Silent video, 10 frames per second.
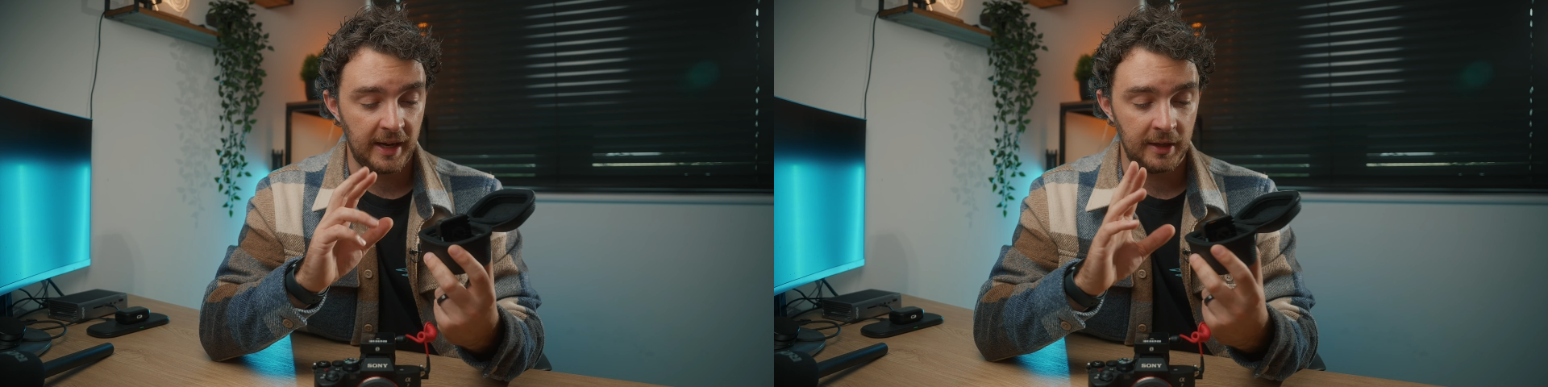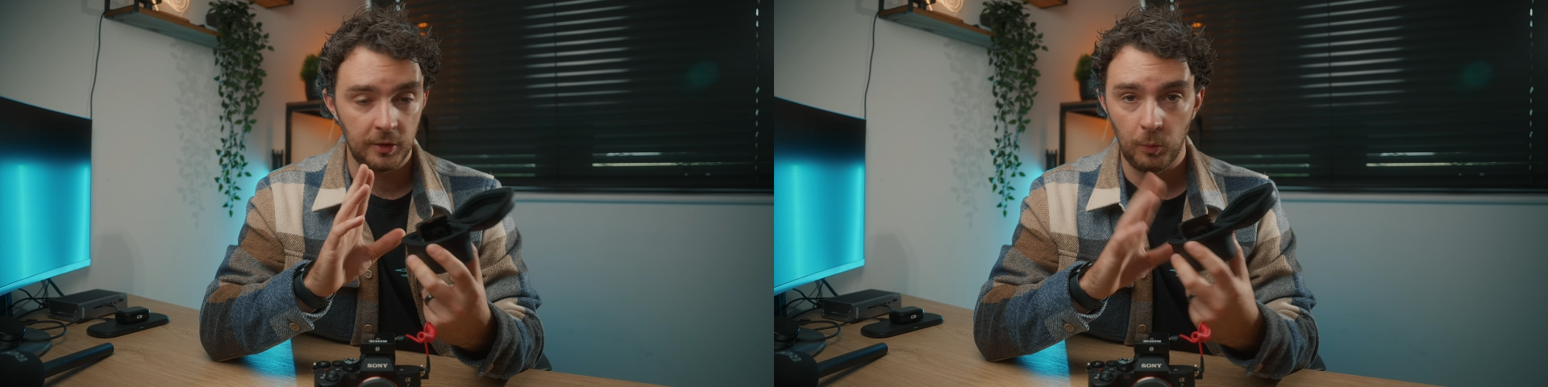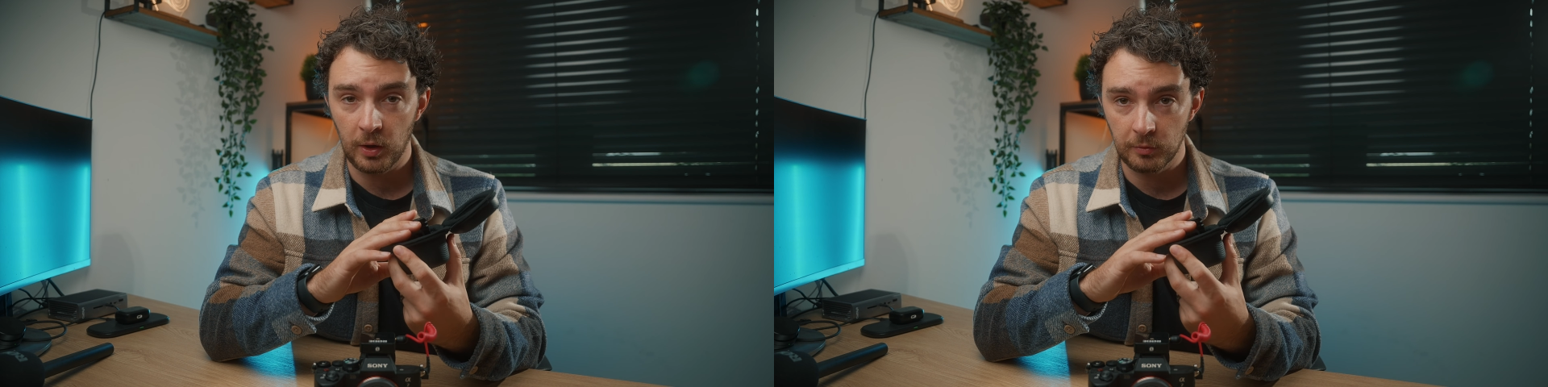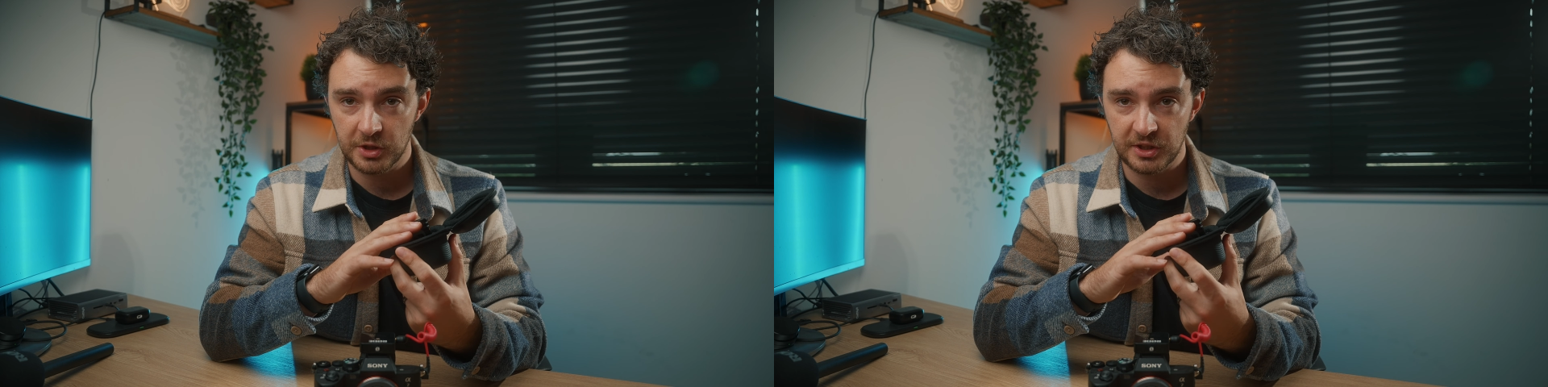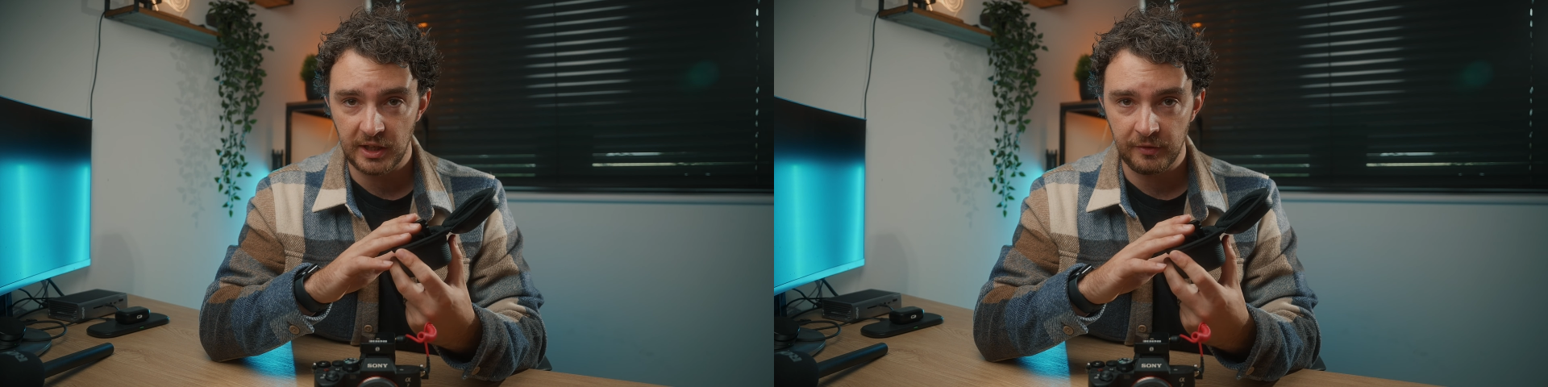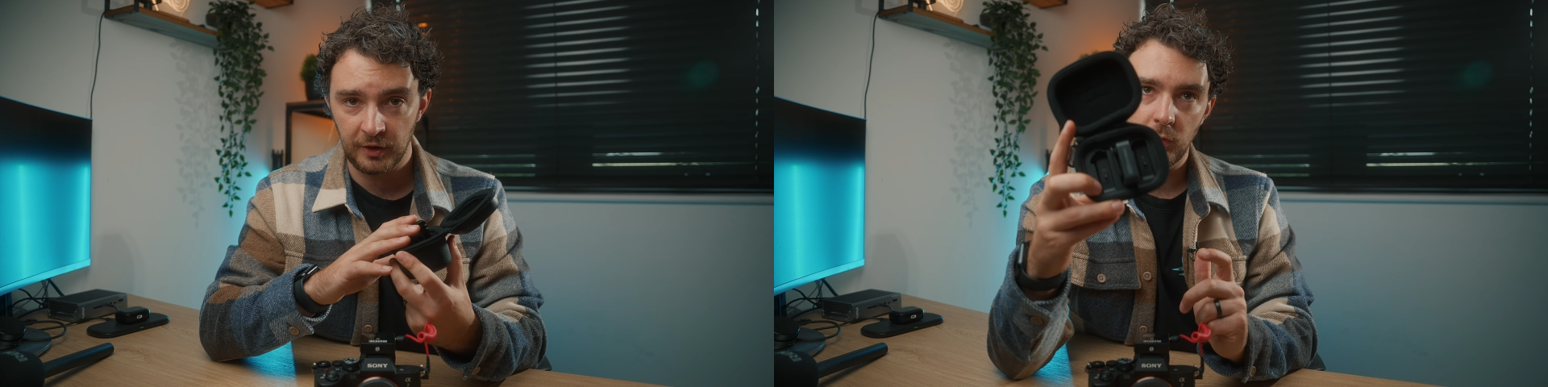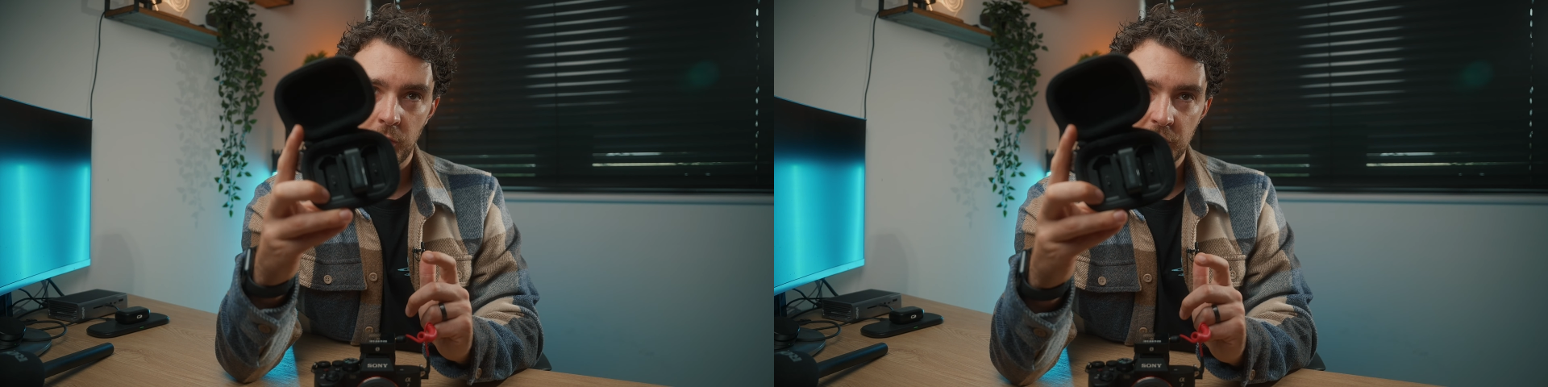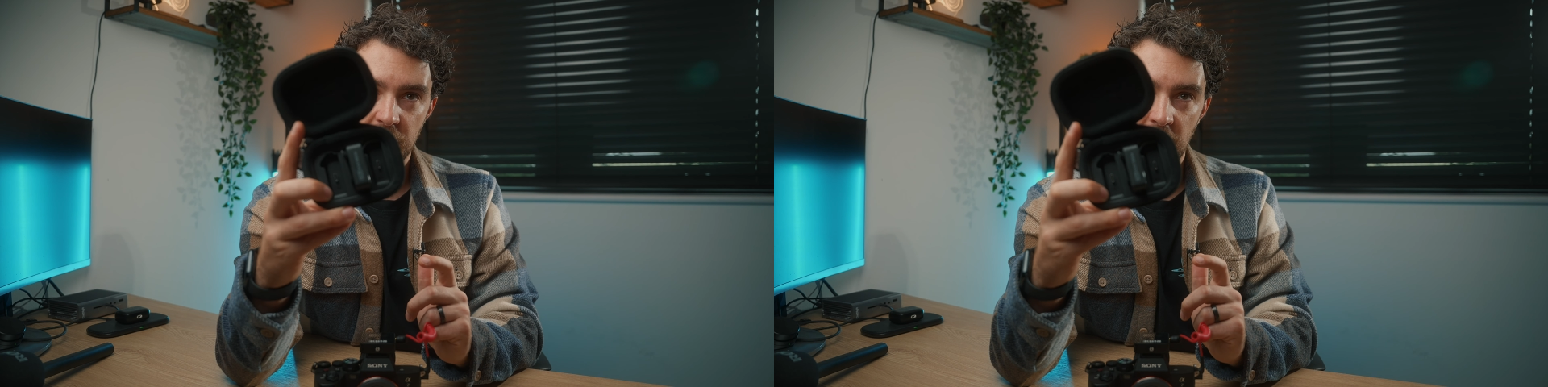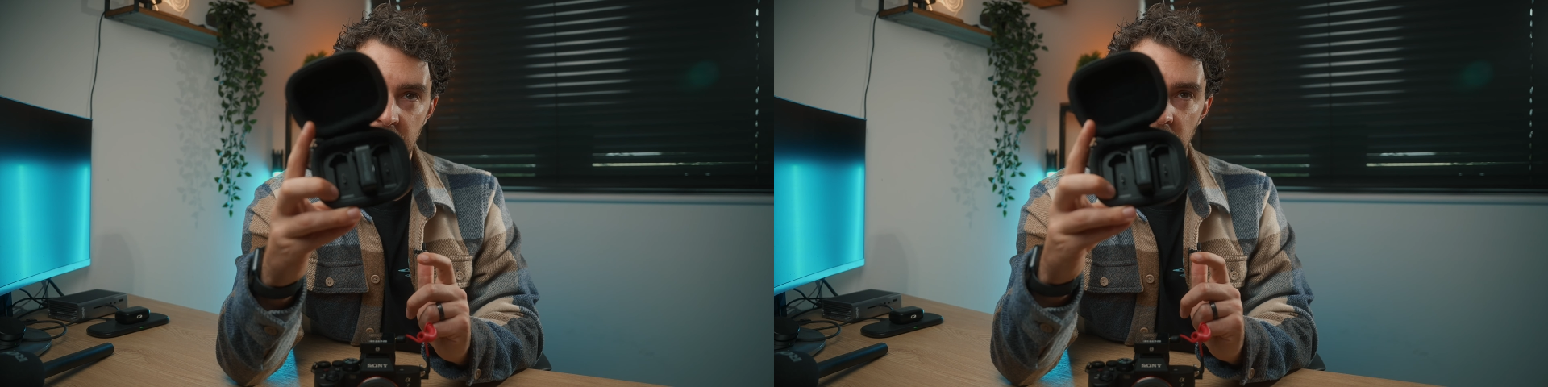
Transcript: and 1 receiver. Obviously